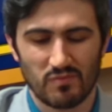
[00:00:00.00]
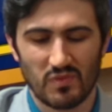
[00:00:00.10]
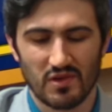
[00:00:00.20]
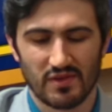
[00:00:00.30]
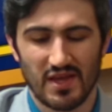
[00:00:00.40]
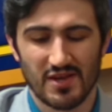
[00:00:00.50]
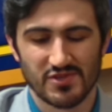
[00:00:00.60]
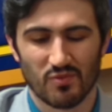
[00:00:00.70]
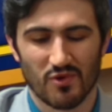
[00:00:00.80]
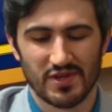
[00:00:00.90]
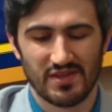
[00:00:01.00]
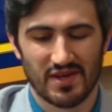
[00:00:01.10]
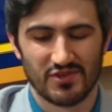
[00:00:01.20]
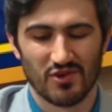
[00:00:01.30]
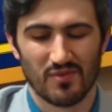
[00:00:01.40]
and they actually warned
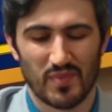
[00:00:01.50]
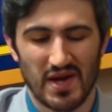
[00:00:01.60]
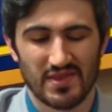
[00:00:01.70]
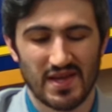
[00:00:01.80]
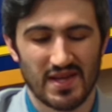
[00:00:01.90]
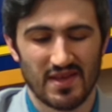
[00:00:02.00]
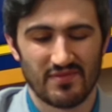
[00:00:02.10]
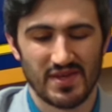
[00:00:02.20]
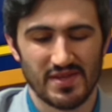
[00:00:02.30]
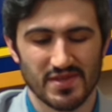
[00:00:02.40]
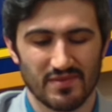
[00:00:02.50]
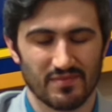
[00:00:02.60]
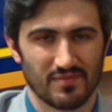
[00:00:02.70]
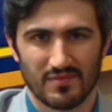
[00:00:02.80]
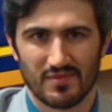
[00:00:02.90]
Elon, don't bite the hand that feeds. And
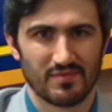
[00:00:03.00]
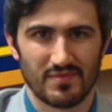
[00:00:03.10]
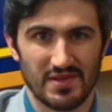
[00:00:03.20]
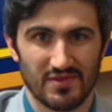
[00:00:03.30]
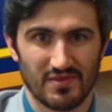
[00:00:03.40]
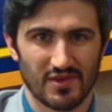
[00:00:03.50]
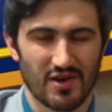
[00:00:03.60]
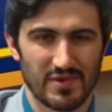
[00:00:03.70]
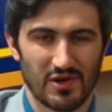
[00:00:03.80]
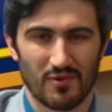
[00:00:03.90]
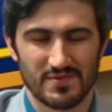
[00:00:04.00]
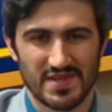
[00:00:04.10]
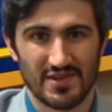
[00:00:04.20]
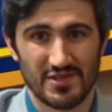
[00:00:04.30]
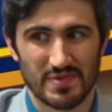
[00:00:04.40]
I mean, the government owns
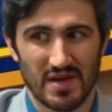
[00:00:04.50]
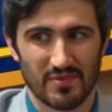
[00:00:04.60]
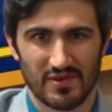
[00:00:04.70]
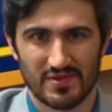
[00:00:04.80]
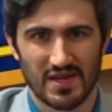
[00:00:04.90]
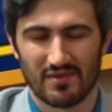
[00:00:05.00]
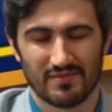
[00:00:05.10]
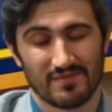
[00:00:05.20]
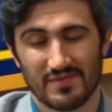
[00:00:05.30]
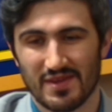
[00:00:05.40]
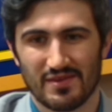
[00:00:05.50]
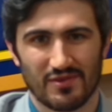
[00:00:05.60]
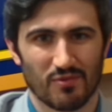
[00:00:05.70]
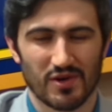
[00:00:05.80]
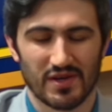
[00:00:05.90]
that newspaper.
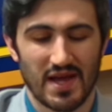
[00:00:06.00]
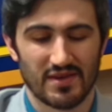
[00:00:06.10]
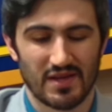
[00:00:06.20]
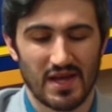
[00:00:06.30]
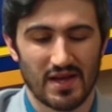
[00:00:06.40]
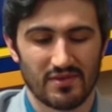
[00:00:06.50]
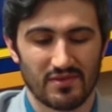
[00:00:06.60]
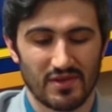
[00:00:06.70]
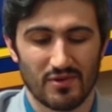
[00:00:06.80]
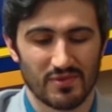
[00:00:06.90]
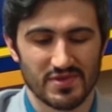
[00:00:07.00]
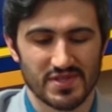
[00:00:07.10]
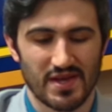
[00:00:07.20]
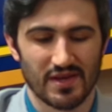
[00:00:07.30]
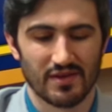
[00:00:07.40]
They're working hand in hand. They know what they're
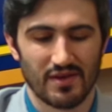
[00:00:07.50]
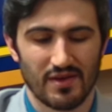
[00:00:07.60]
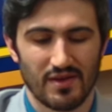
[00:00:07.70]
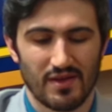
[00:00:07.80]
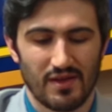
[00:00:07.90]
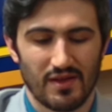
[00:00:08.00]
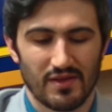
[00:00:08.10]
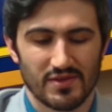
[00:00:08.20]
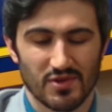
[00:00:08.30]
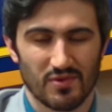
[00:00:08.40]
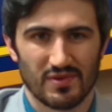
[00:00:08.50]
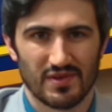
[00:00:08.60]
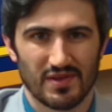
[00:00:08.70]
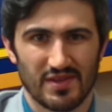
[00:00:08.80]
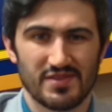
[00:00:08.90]
saying. So
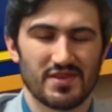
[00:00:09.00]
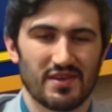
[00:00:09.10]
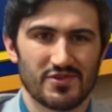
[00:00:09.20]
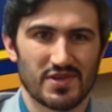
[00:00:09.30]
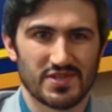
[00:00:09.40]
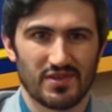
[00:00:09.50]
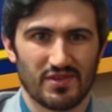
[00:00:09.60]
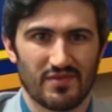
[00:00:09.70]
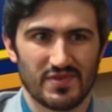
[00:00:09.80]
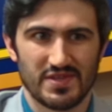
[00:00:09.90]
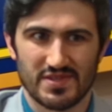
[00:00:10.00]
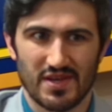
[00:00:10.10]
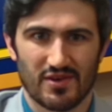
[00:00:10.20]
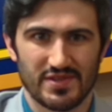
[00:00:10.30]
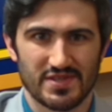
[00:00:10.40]
interestingly enough, he's saying
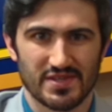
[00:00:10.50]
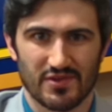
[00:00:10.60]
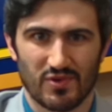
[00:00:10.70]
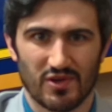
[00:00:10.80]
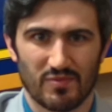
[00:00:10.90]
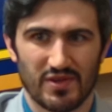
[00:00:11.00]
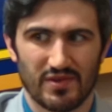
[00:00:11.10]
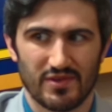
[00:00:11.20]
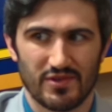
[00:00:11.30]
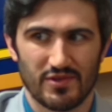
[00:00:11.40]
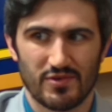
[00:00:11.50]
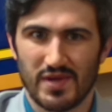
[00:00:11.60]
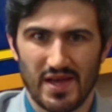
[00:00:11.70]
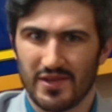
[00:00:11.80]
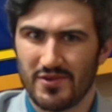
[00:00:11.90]
all these things on Twitter, but you
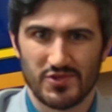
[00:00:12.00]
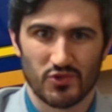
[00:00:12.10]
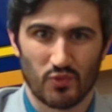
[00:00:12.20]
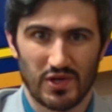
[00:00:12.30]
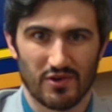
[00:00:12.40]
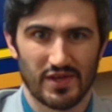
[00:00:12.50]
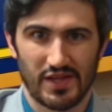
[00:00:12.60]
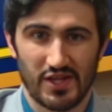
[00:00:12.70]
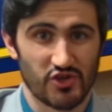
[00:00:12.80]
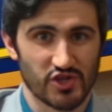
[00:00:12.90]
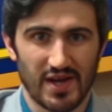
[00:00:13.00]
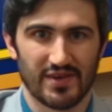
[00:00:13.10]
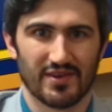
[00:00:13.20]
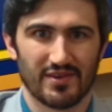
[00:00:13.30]
can't use Twitter in China.